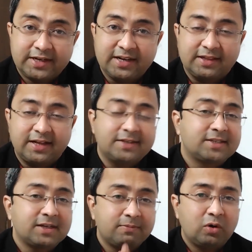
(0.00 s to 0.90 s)
think there
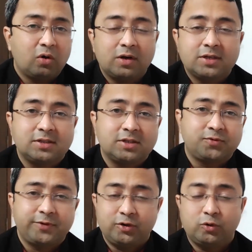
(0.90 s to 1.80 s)
is some knowledge in
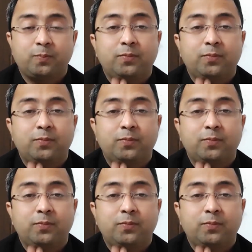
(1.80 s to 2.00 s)
this video,